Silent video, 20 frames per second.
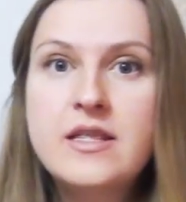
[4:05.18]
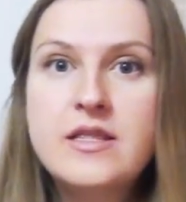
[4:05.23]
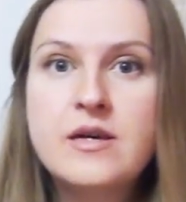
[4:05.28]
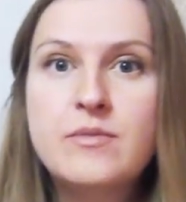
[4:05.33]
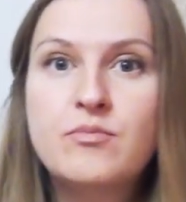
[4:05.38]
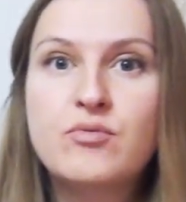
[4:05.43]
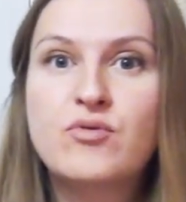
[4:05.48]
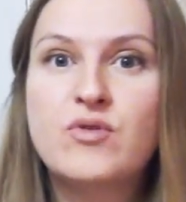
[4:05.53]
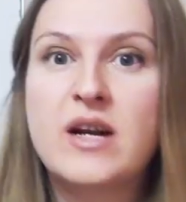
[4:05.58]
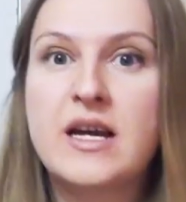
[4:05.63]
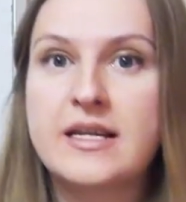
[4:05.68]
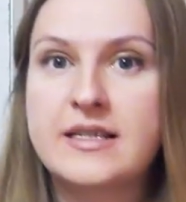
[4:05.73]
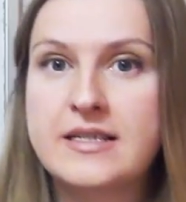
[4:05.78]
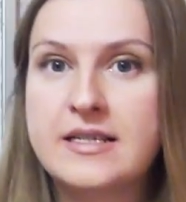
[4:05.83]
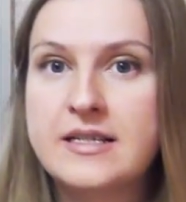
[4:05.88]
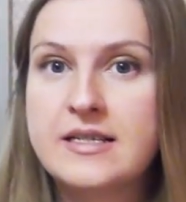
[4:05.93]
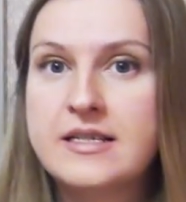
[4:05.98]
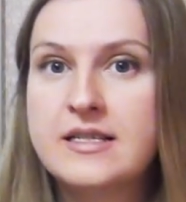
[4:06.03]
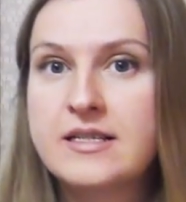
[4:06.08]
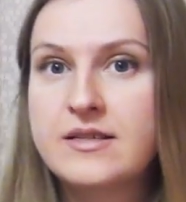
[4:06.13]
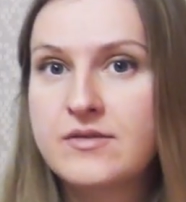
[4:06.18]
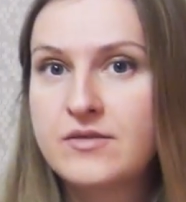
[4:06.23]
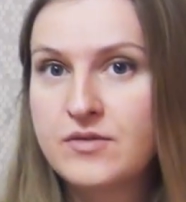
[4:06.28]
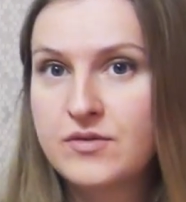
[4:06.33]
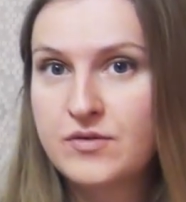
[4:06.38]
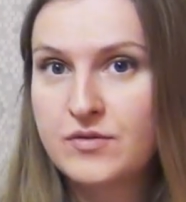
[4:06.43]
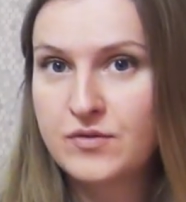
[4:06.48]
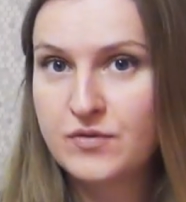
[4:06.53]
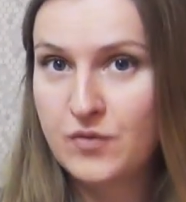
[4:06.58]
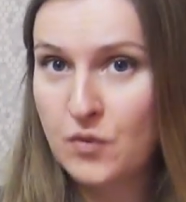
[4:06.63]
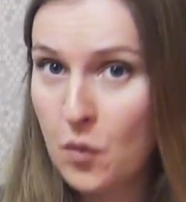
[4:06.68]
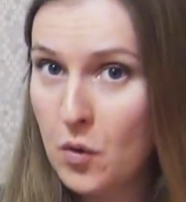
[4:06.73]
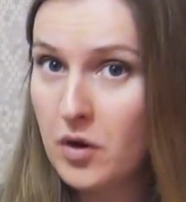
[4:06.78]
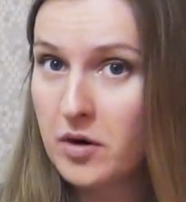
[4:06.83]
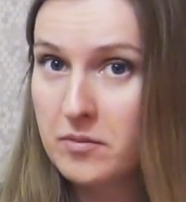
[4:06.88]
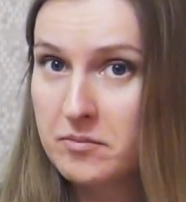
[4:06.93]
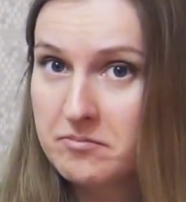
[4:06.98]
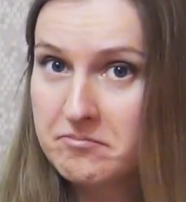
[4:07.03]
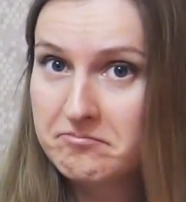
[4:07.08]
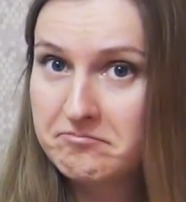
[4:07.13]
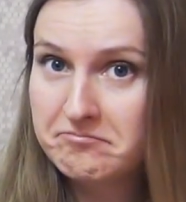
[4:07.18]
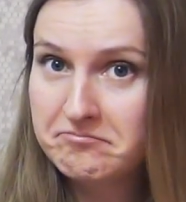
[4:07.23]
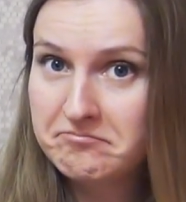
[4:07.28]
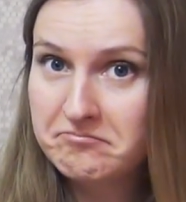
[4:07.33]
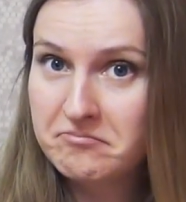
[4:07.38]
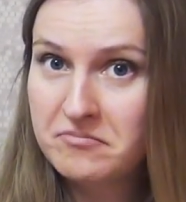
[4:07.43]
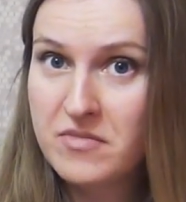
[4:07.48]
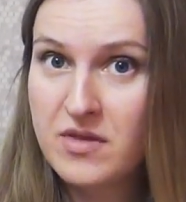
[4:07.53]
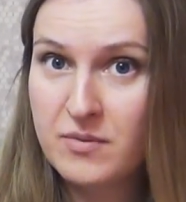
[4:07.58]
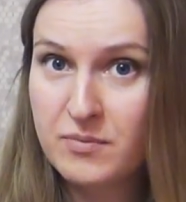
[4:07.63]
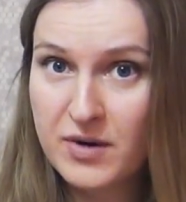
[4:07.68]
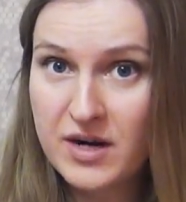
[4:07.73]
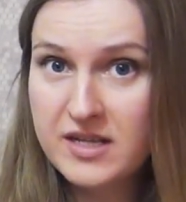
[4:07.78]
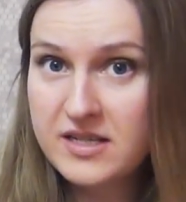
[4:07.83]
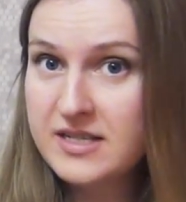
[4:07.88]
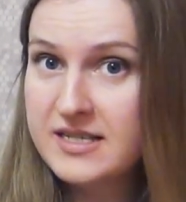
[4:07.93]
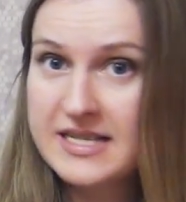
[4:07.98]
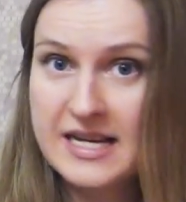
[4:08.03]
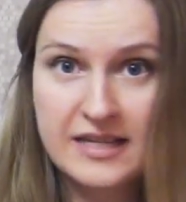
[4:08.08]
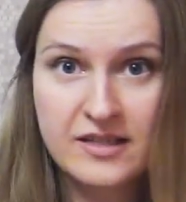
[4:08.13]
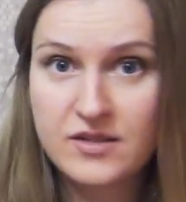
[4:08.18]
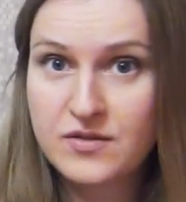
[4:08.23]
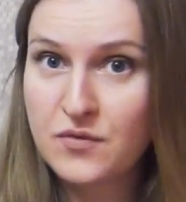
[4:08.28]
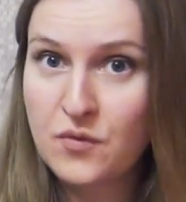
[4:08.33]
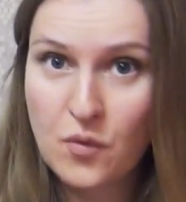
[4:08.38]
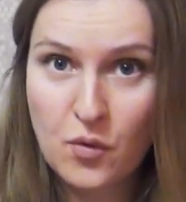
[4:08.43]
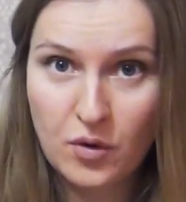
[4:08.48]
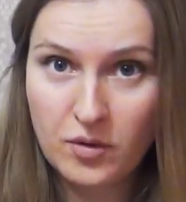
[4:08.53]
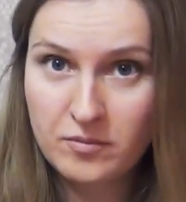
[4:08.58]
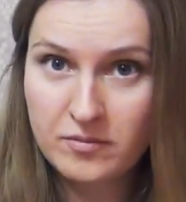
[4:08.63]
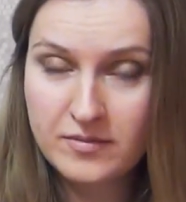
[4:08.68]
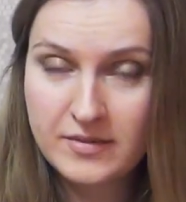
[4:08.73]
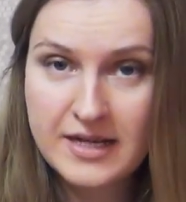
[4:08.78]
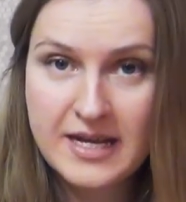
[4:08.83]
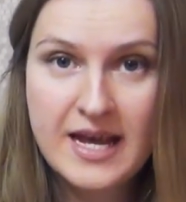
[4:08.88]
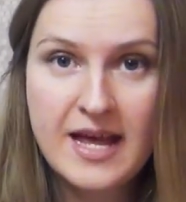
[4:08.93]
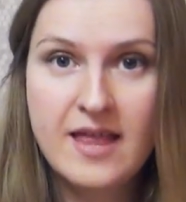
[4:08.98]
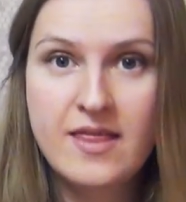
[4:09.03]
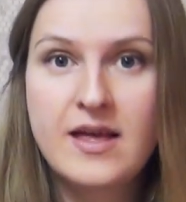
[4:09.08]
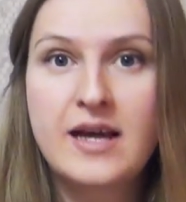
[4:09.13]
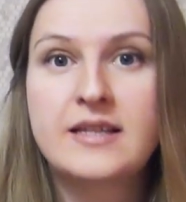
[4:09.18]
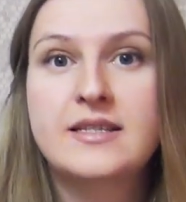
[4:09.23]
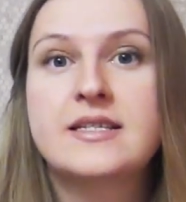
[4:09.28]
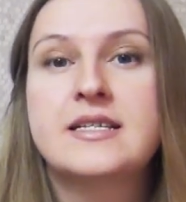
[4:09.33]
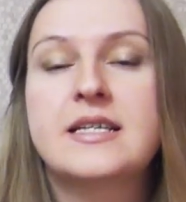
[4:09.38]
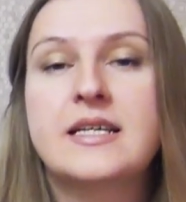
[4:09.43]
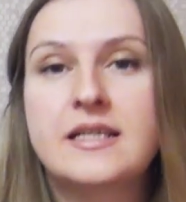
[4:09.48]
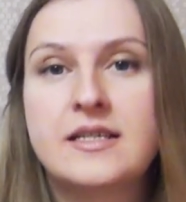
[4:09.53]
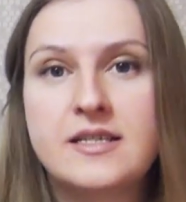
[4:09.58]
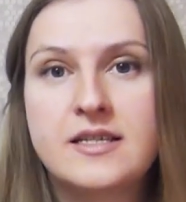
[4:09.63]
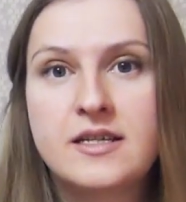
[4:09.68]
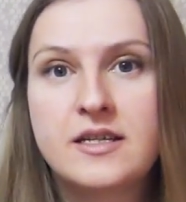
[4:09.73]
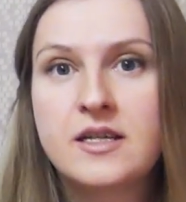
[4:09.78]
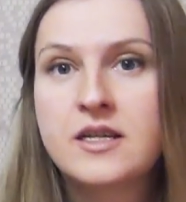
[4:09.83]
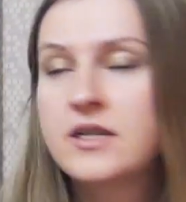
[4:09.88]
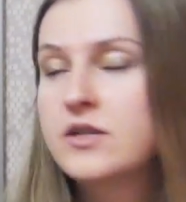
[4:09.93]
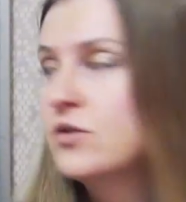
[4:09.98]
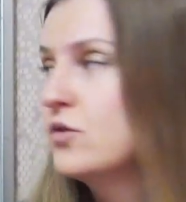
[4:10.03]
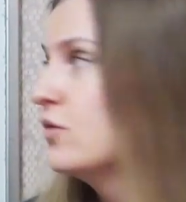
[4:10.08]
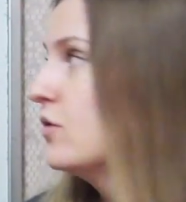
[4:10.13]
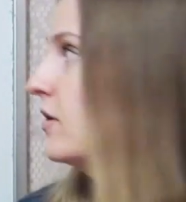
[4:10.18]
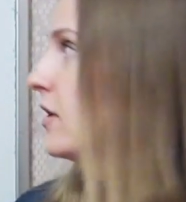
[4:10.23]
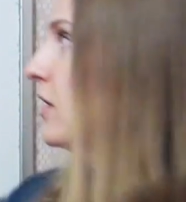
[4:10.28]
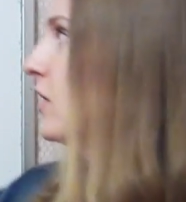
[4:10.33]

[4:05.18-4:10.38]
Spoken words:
the present form. The present tense form, and that's it. So you